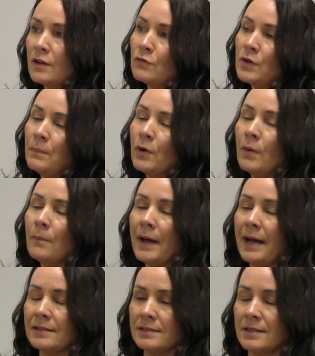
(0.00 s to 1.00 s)
report
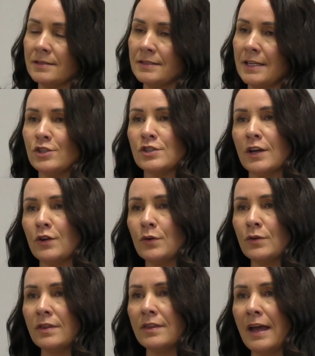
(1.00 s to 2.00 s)
back to the teacher who
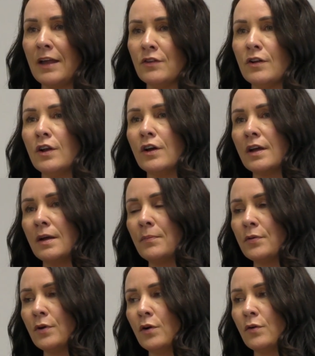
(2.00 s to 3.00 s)
would then look
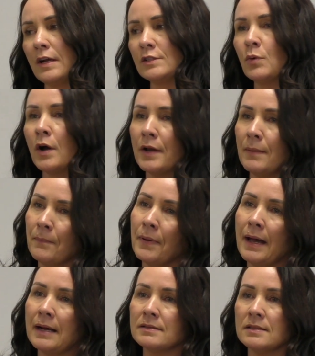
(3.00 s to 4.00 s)
at progress, what
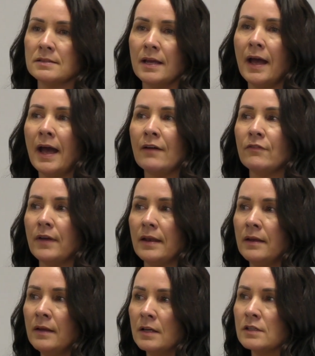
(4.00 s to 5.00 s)
impact is it
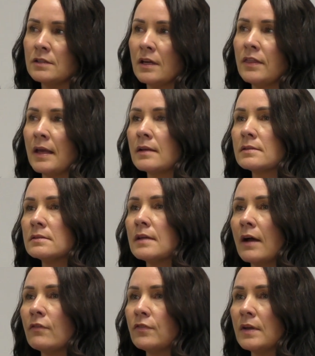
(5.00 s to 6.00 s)
having. So I think
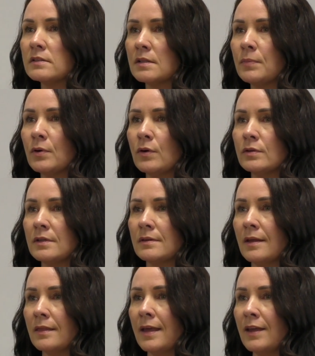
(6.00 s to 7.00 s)
staff feel supported
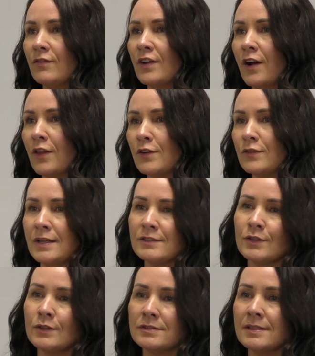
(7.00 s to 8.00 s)
that they've got the
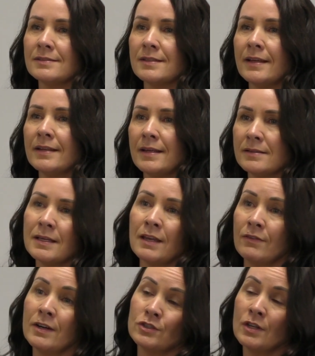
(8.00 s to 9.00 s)
resources they need to
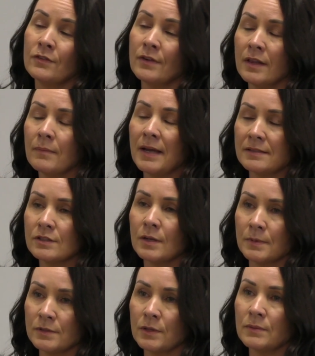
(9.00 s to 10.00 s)
give our children the best
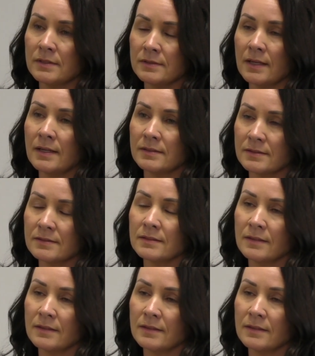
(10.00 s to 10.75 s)
opportunities.